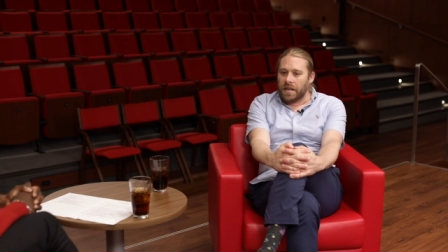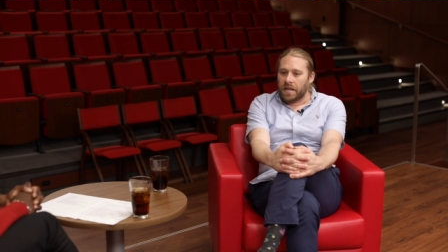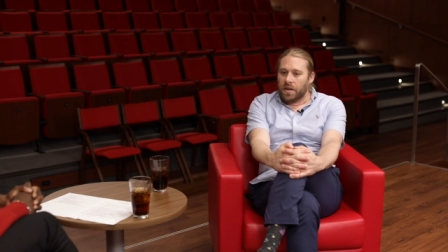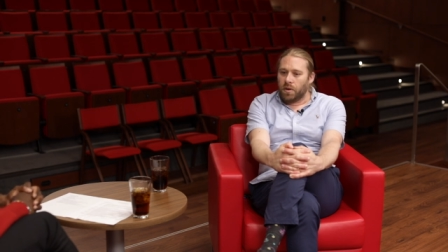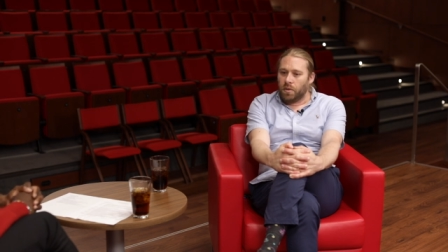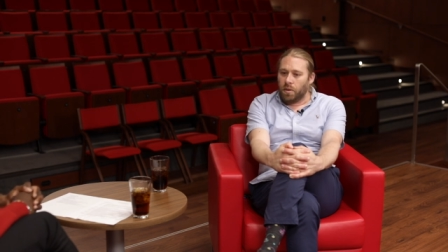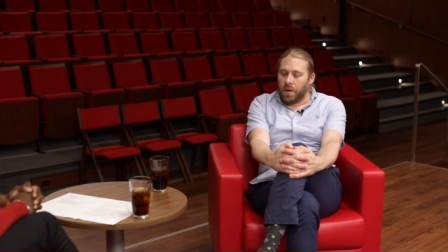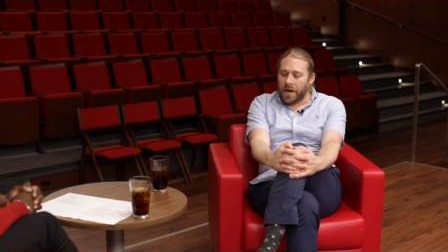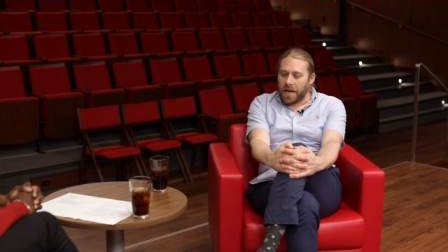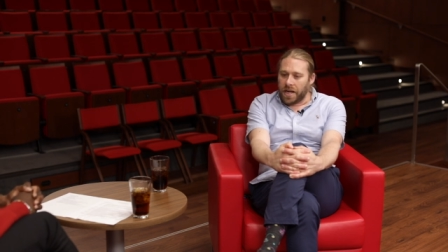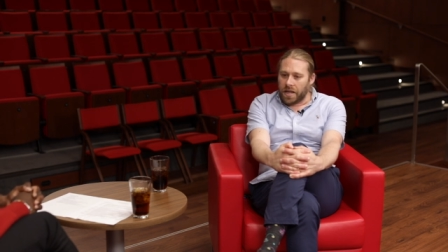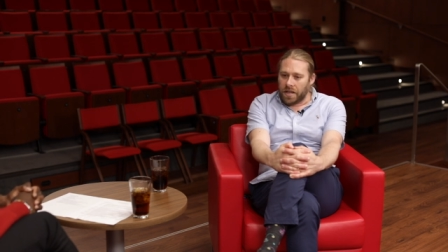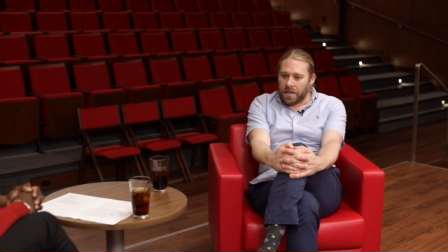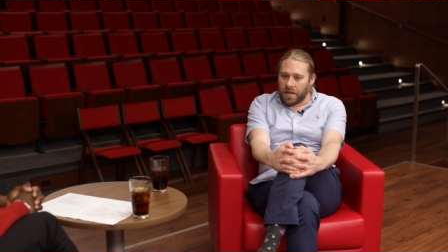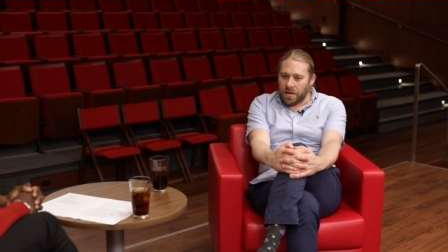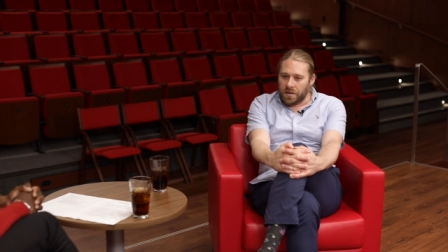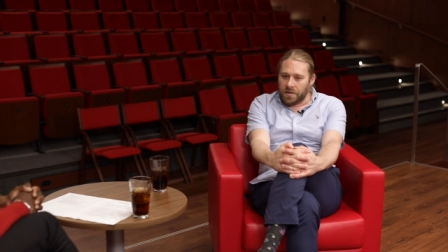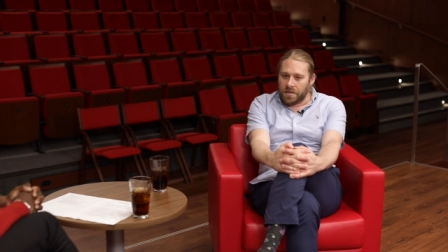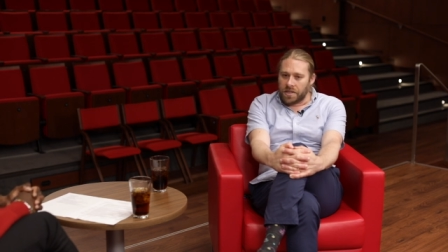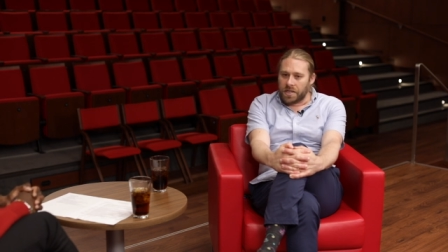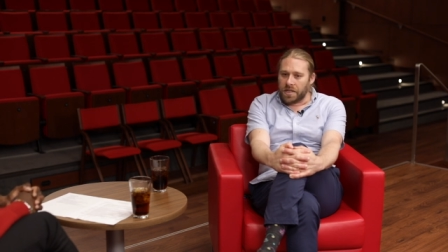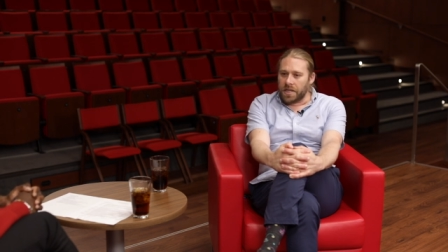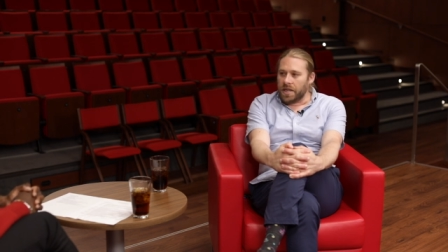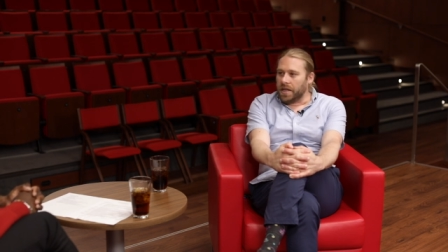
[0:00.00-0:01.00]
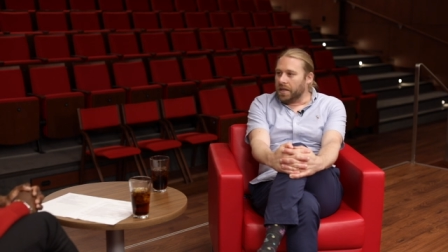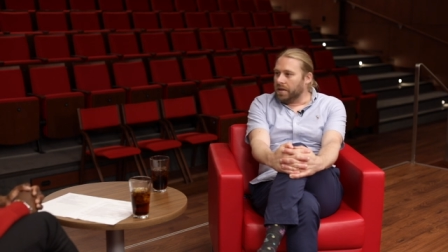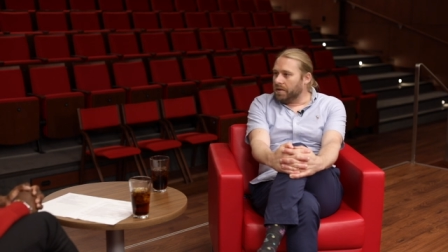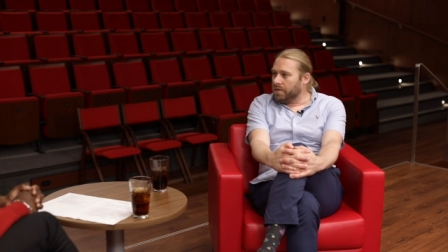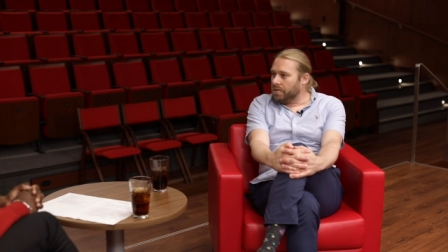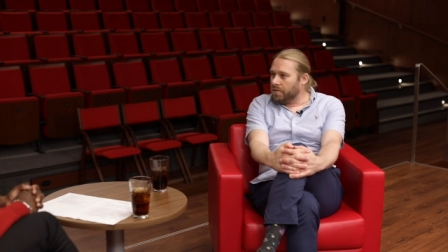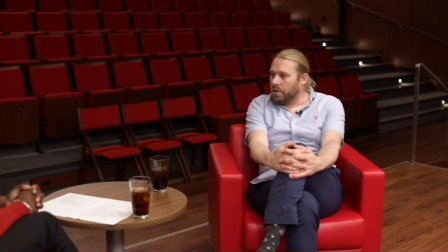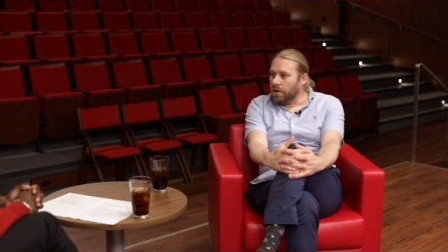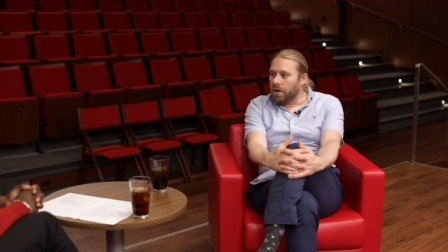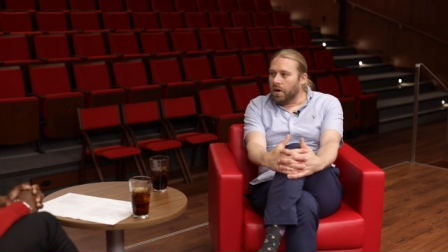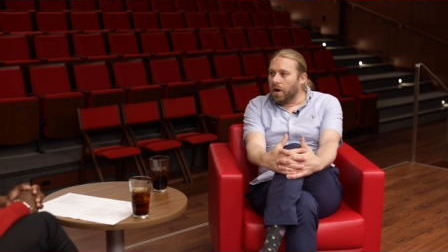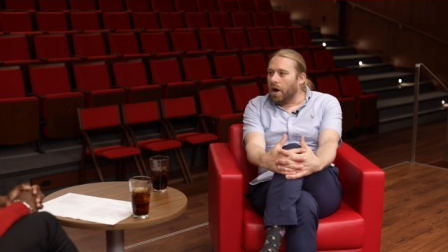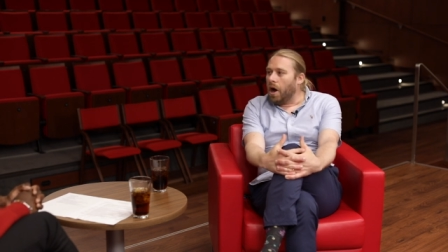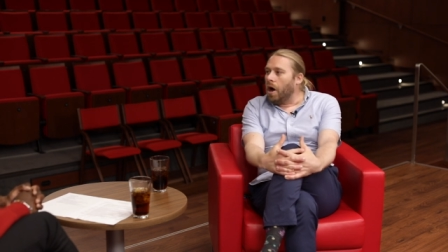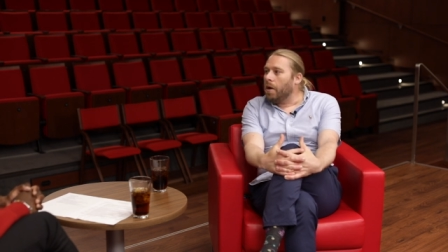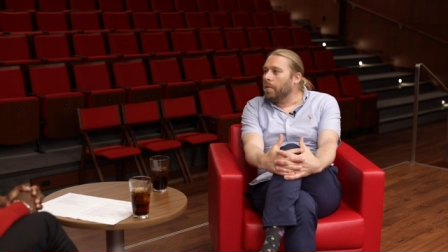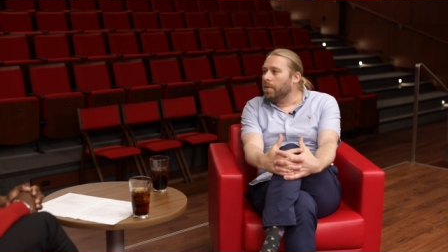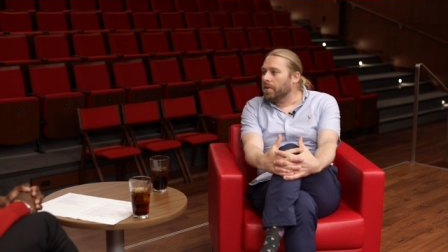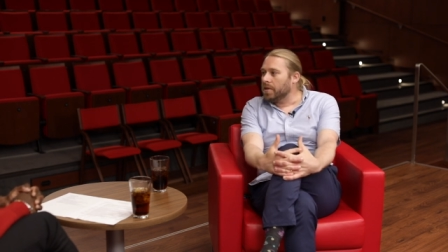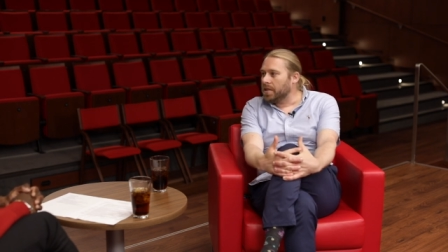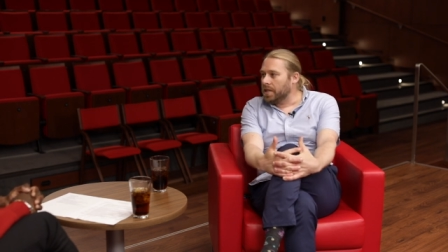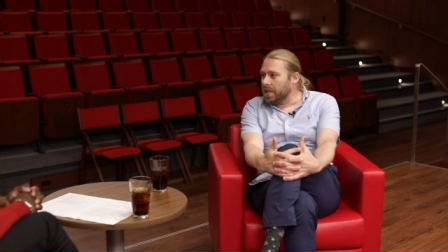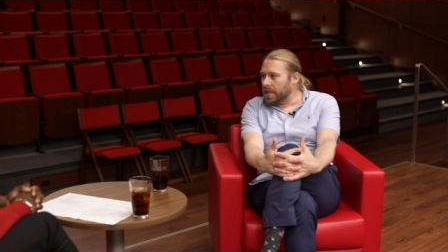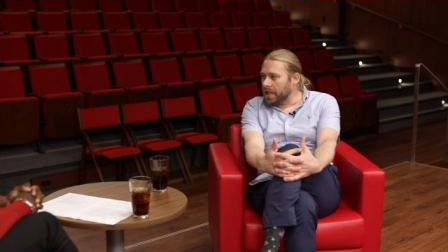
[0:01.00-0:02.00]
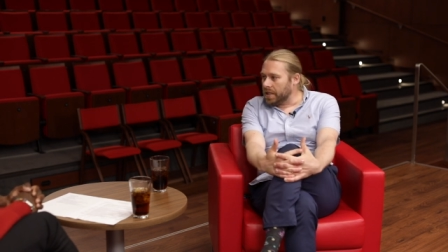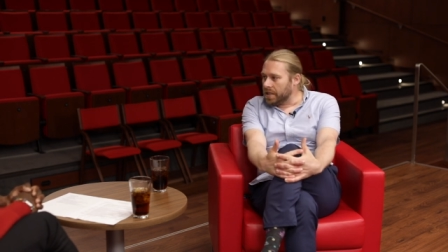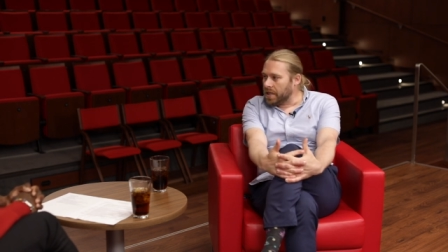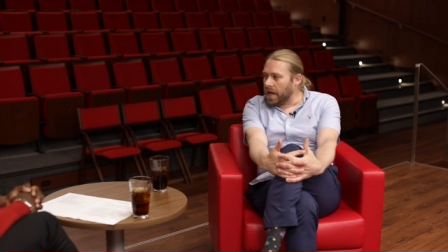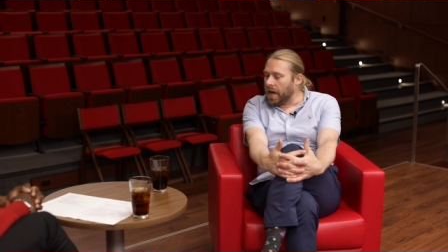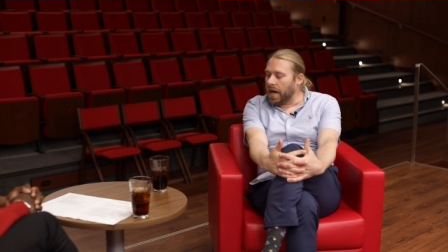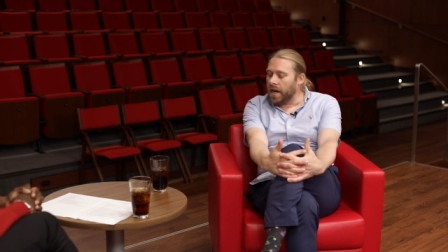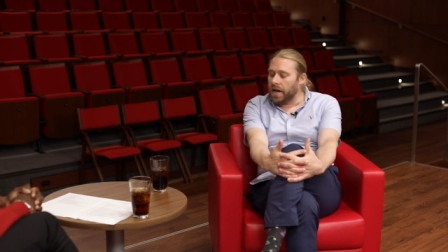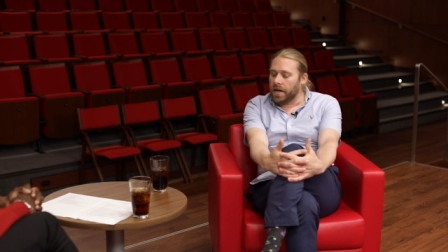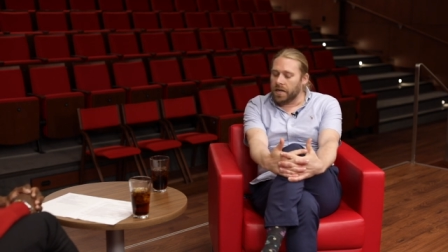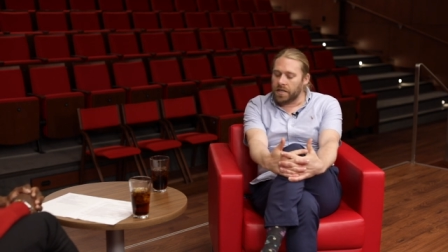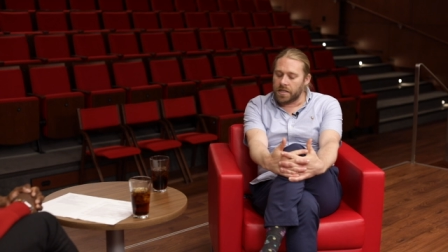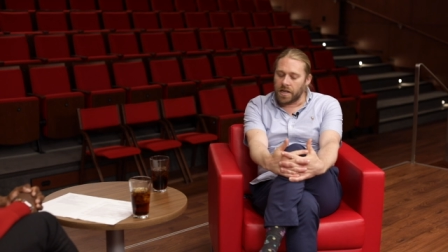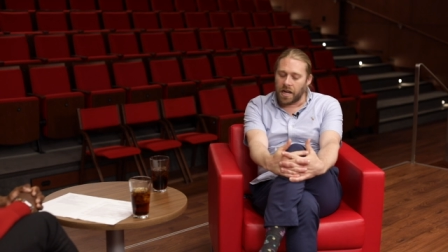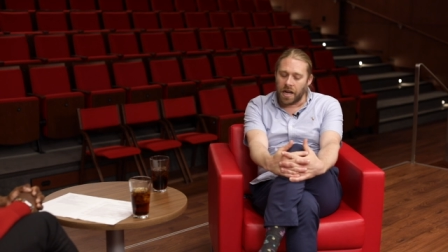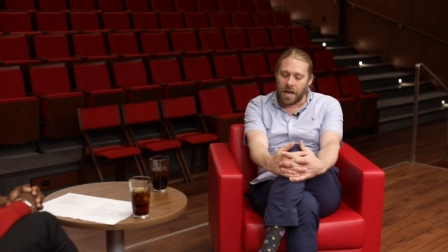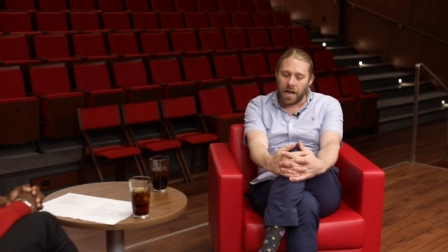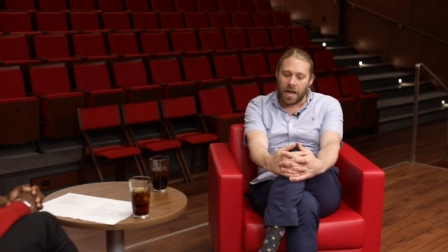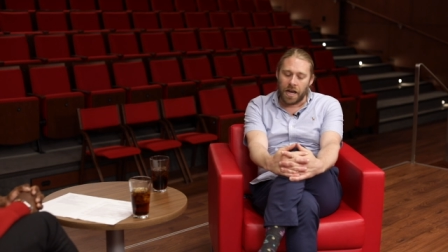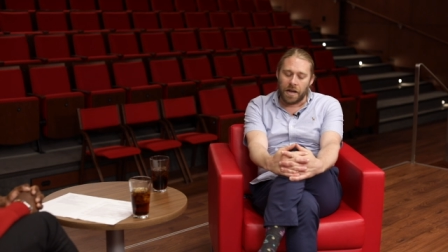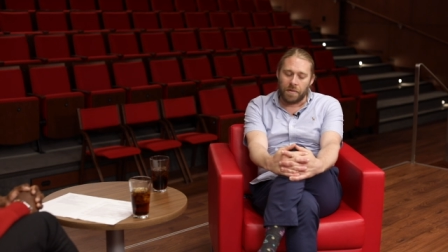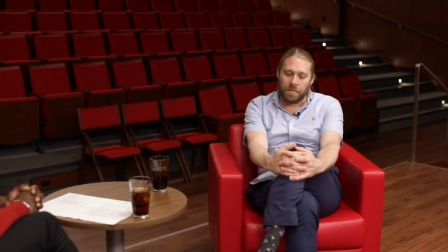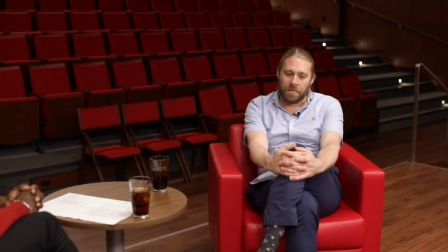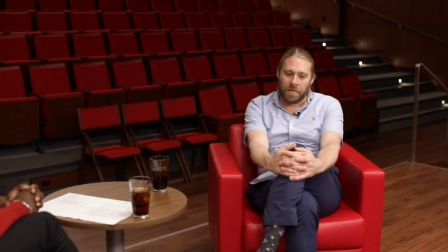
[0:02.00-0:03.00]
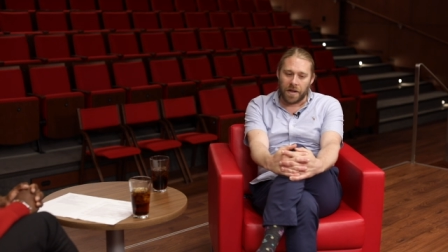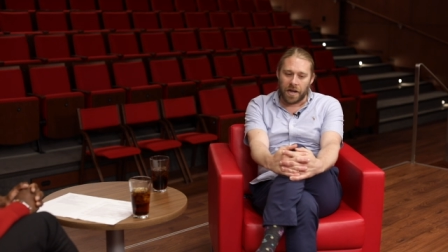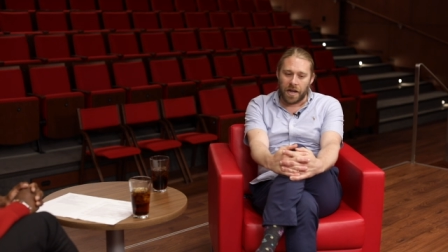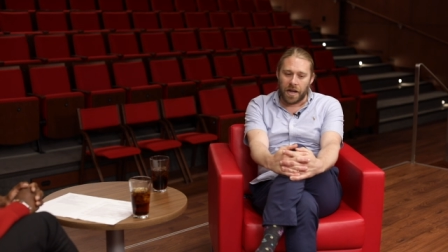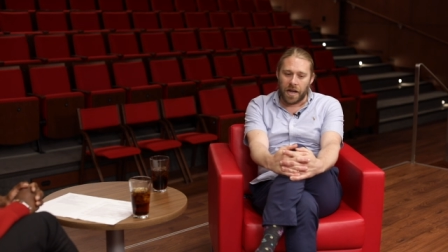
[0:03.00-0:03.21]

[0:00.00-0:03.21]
quite closely for almost the entire time